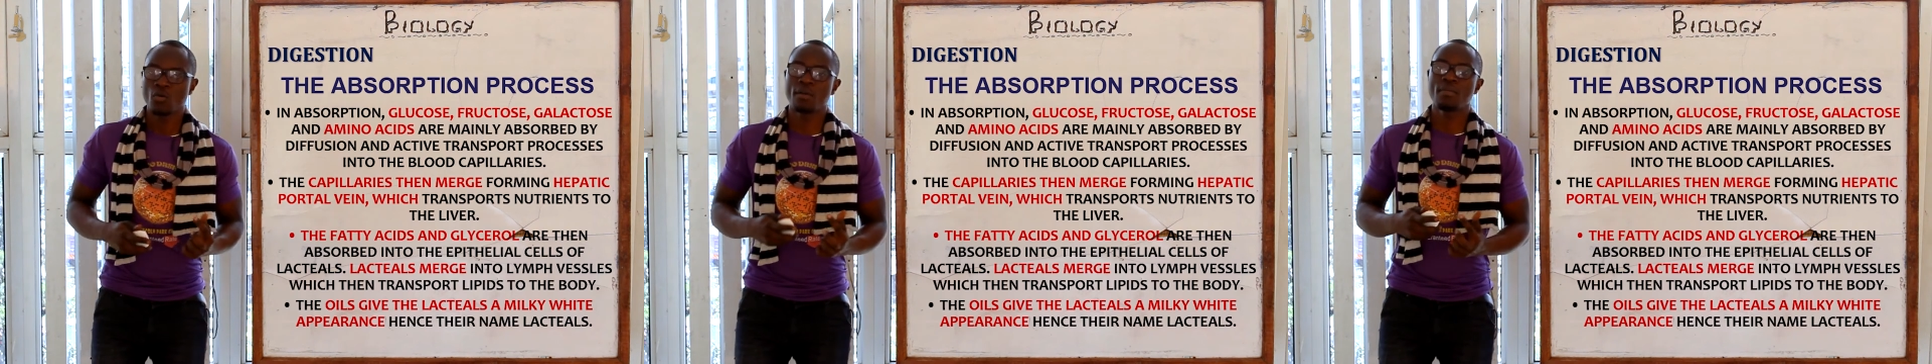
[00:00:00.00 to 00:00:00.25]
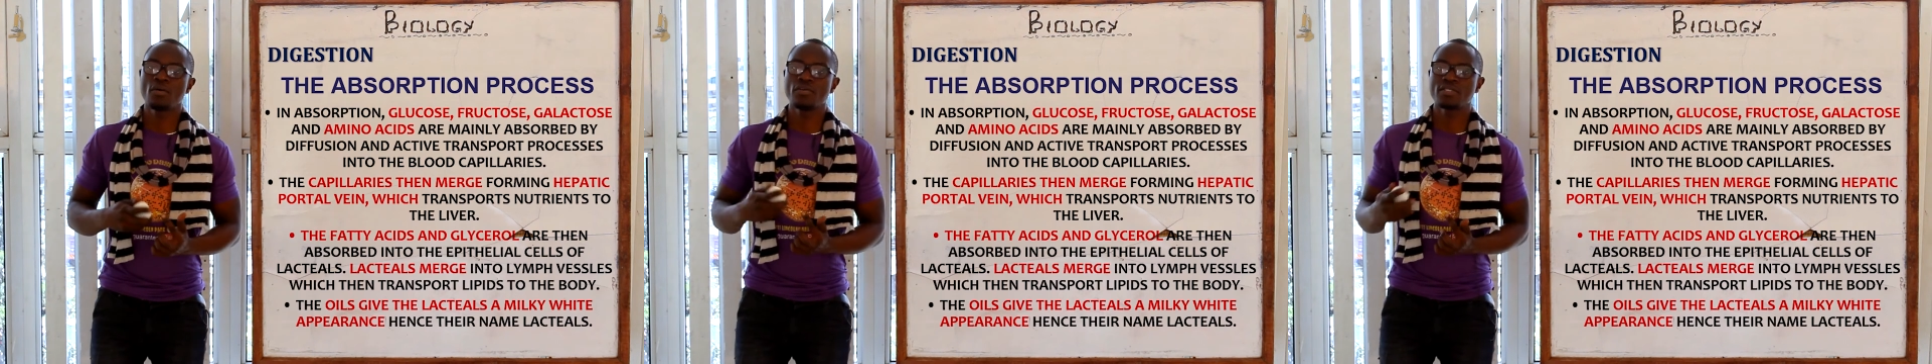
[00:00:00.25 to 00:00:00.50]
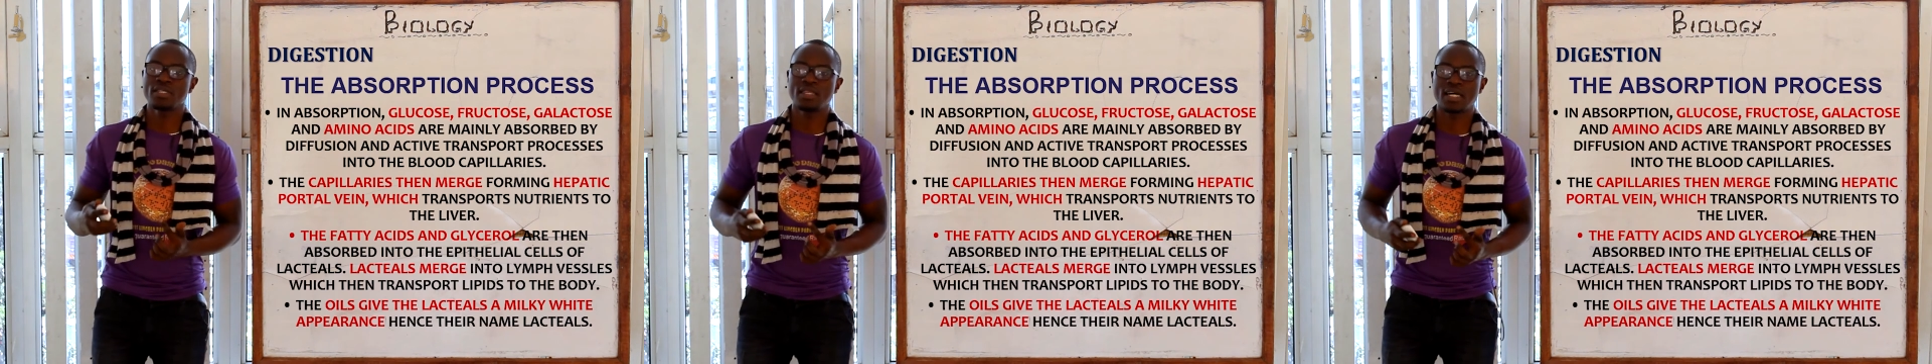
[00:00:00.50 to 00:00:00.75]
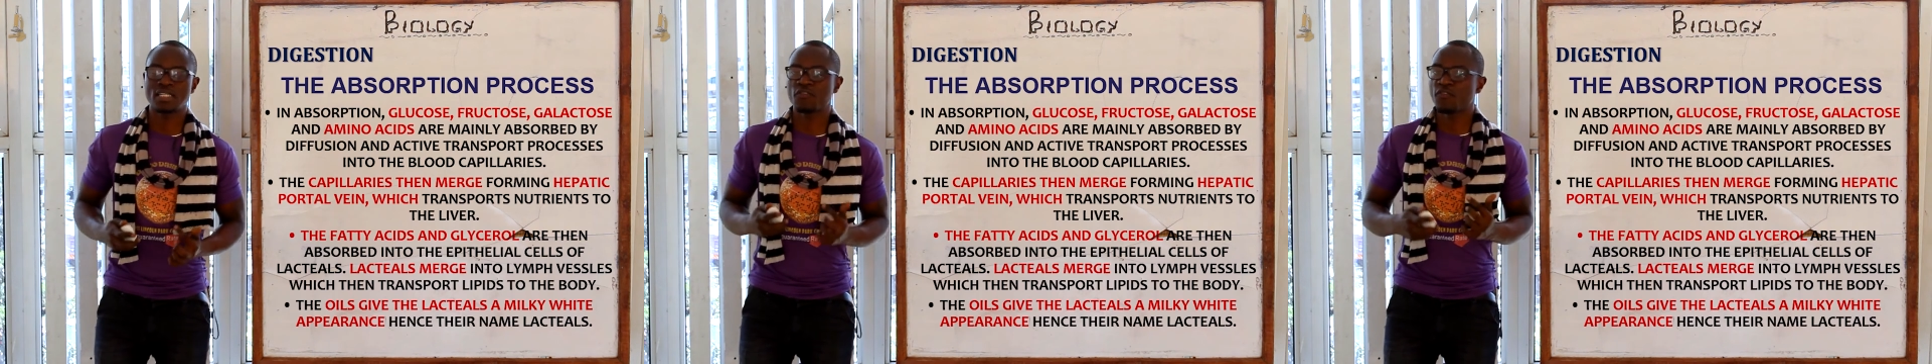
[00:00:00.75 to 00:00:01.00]
whereby we see
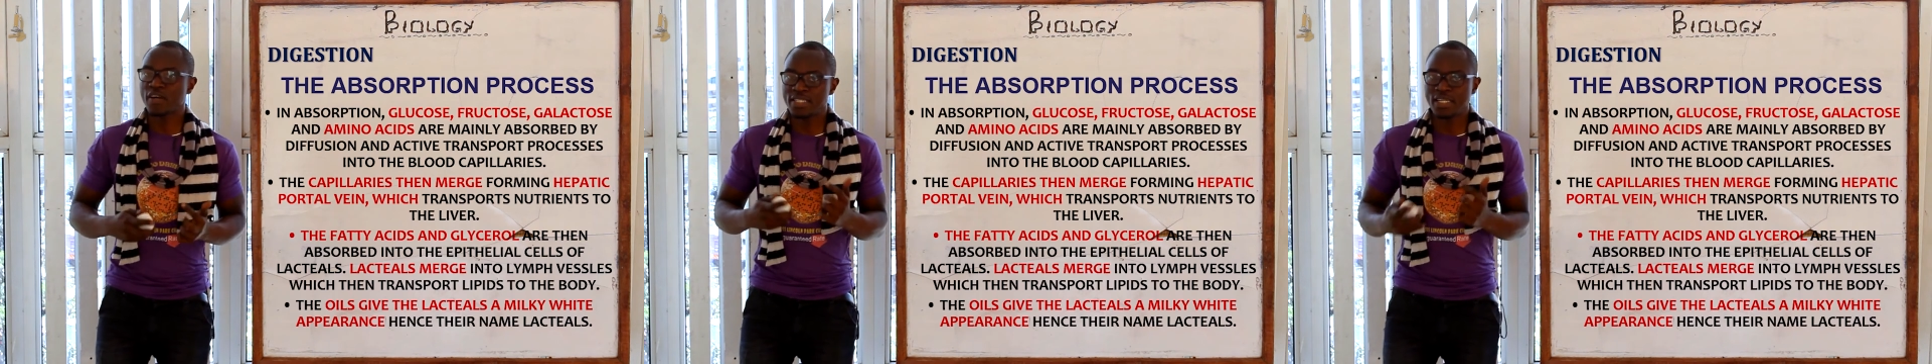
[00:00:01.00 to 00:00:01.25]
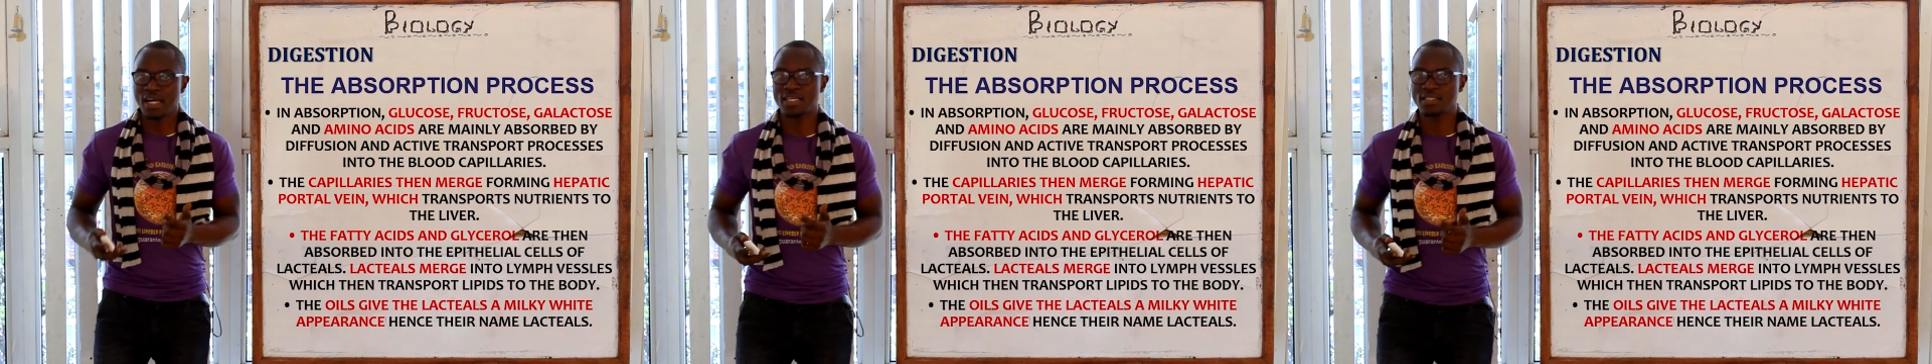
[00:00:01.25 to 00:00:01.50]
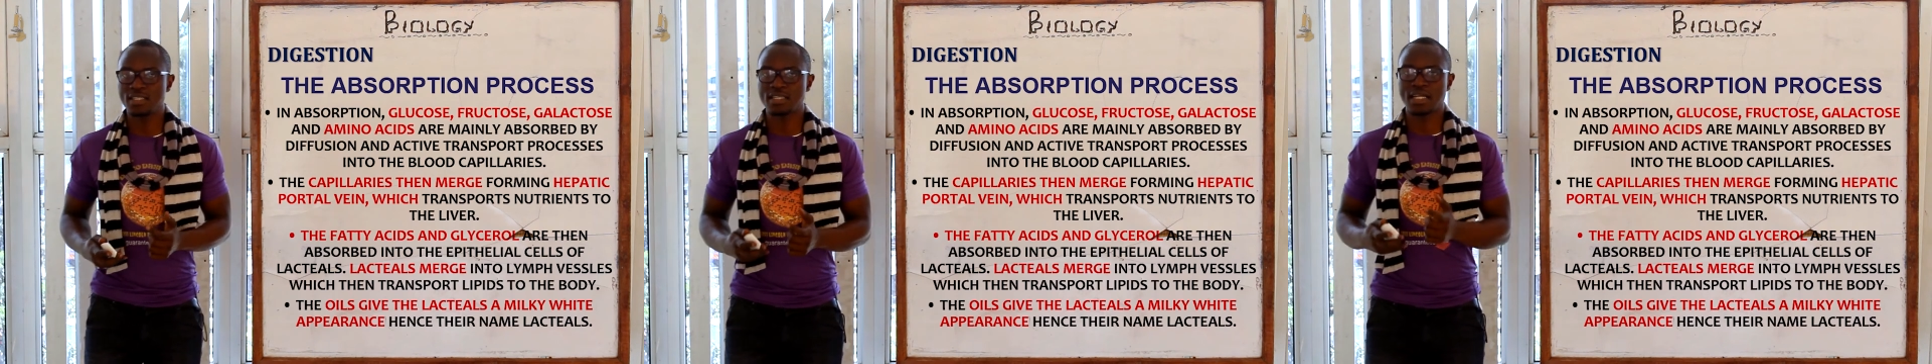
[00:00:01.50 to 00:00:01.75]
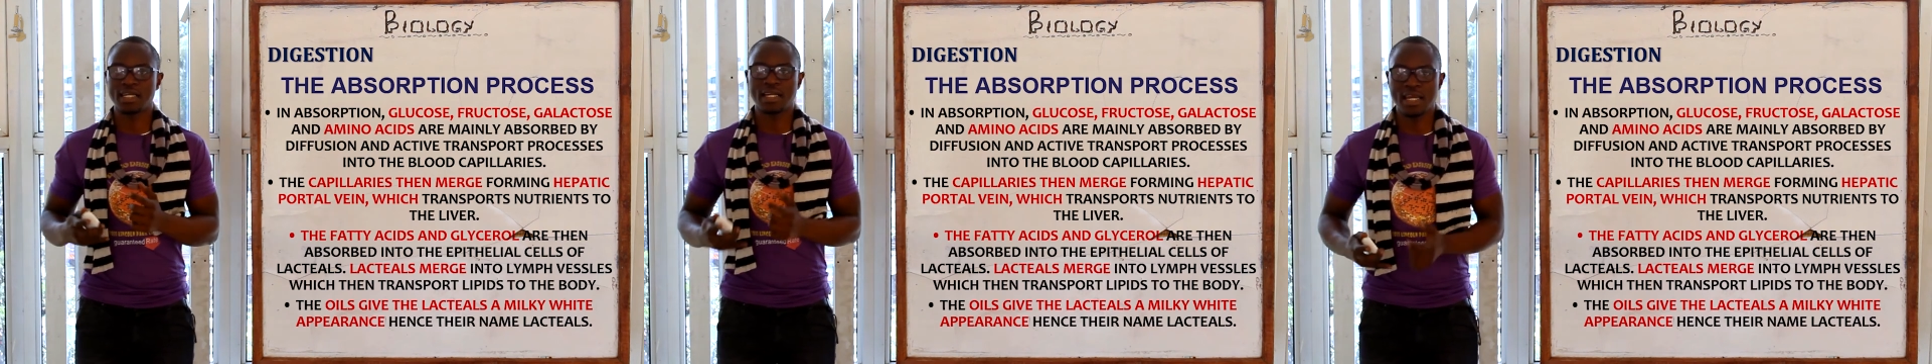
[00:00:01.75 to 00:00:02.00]
that fatty
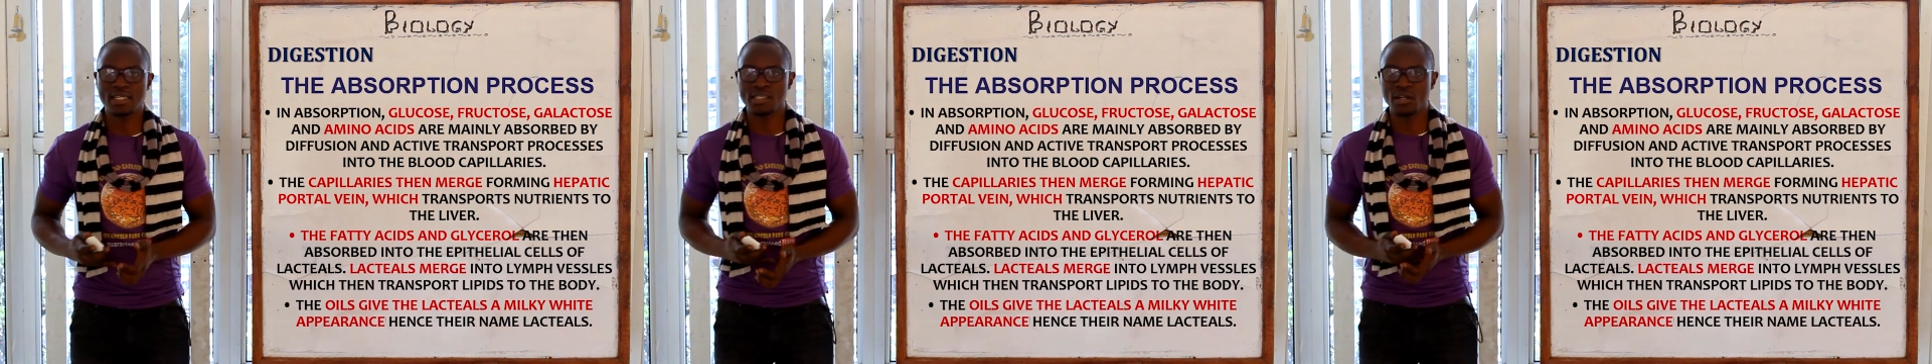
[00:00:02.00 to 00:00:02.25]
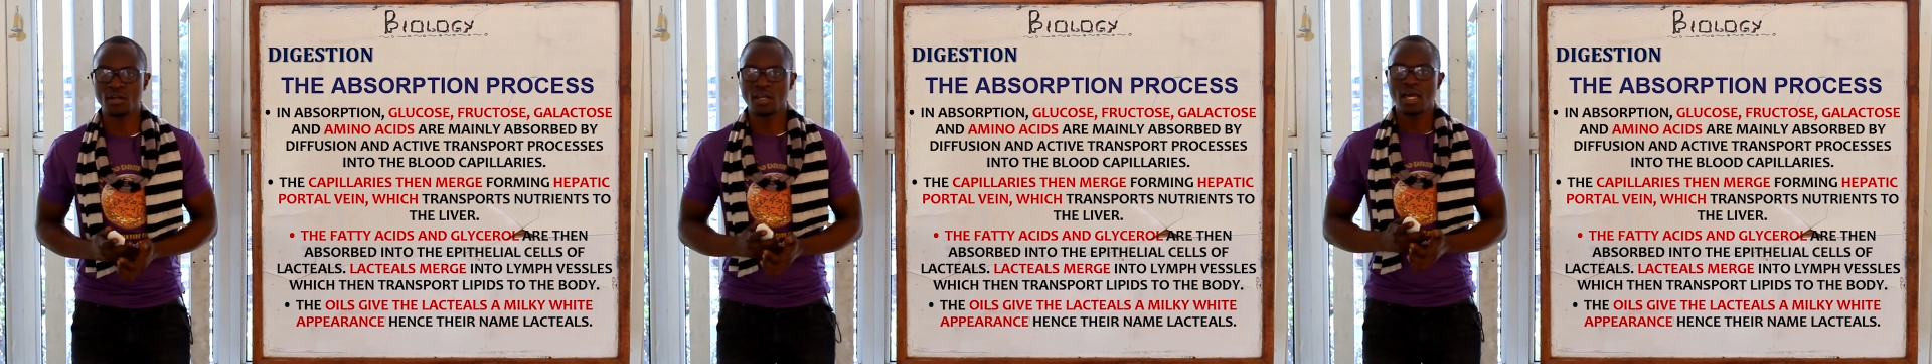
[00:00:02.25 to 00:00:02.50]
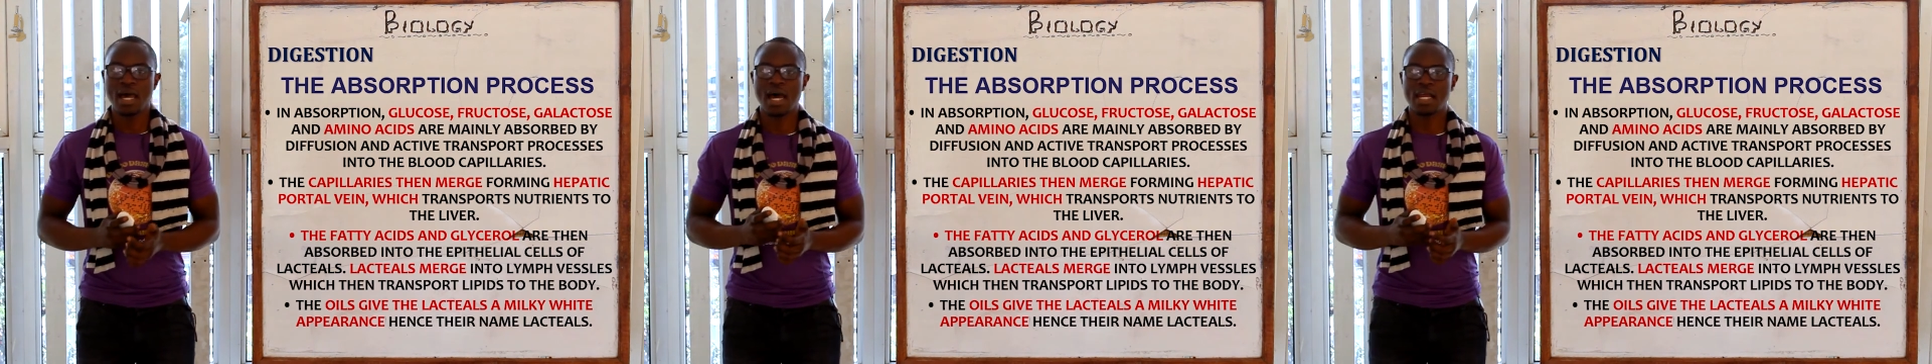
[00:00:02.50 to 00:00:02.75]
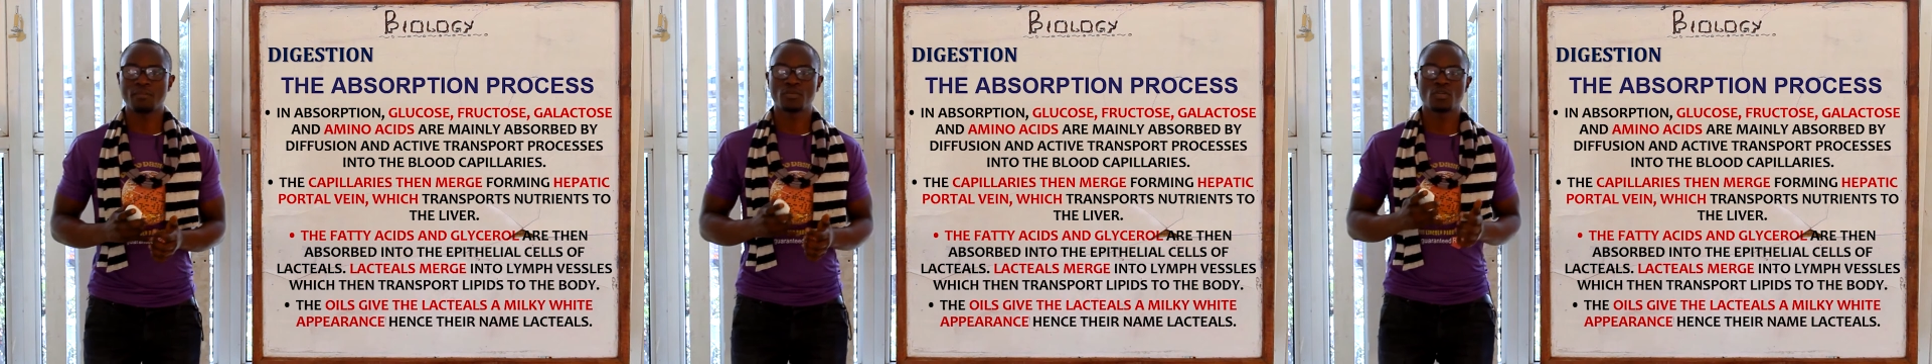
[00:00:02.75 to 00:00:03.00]
acids and glycerol
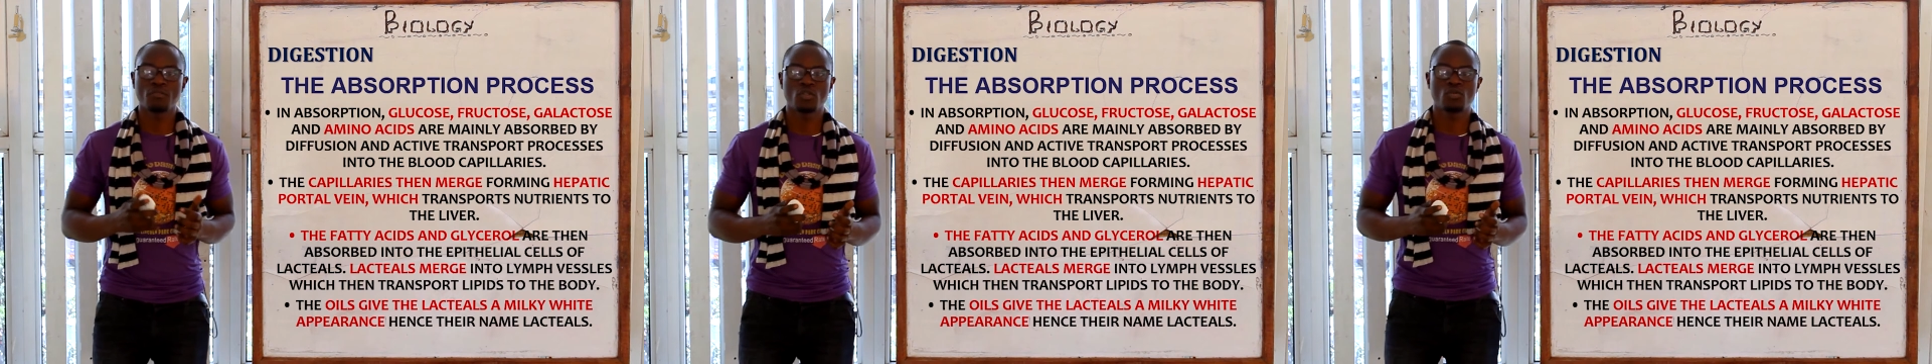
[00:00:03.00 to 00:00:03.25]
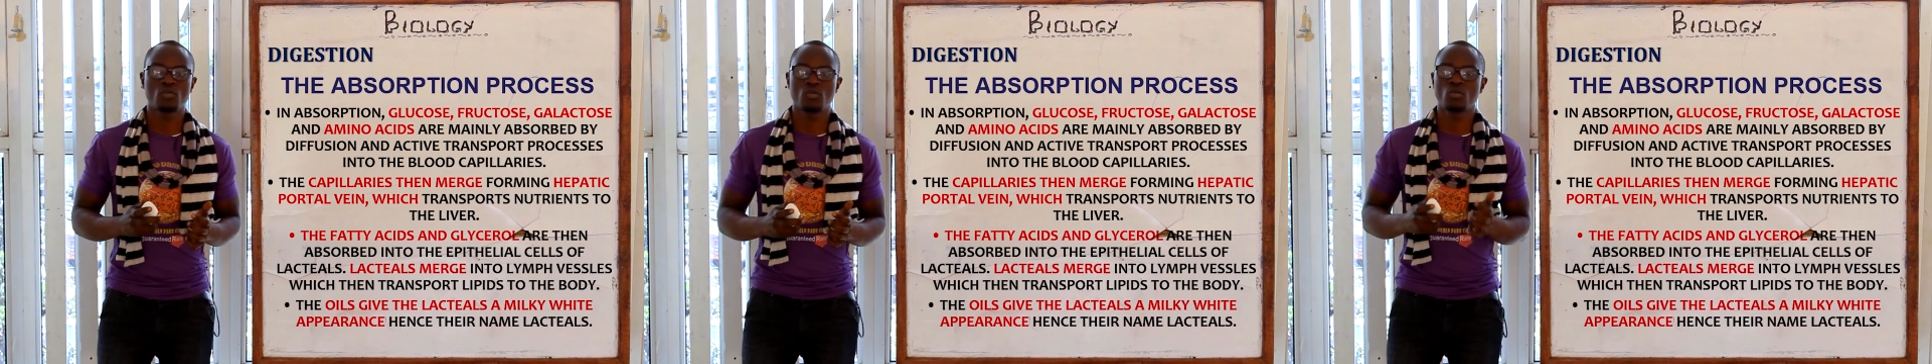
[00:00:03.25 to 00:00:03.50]
are absorbed